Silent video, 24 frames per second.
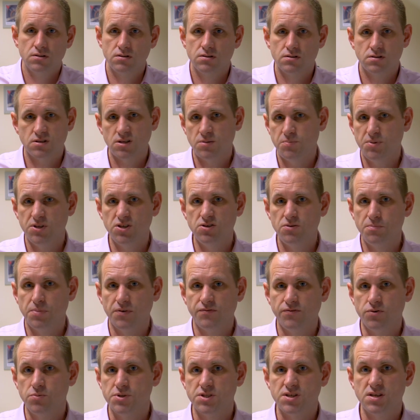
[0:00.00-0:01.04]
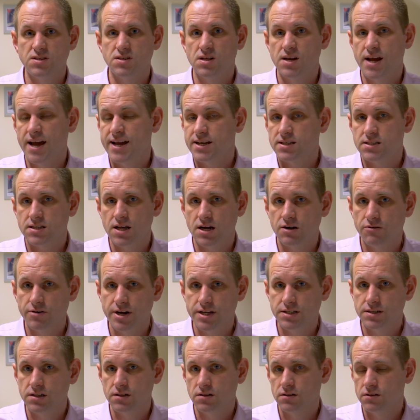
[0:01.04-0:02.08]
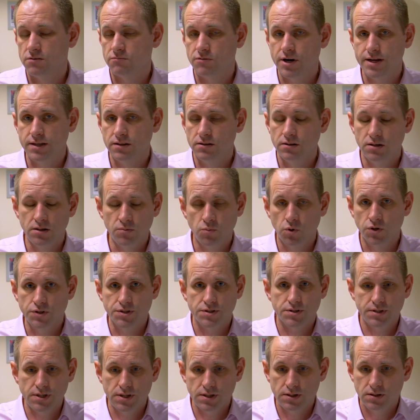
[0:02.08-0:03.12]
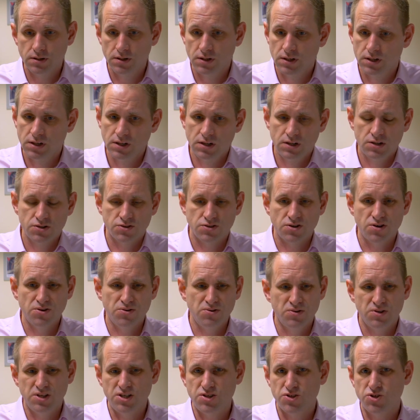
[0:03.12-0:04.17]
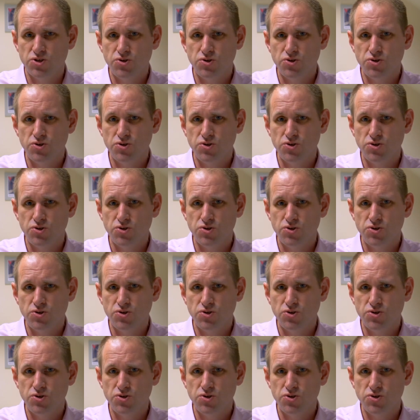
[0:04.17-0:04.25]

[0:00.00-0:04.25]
CPU performance isn't accelerating at the rate that it once did. So these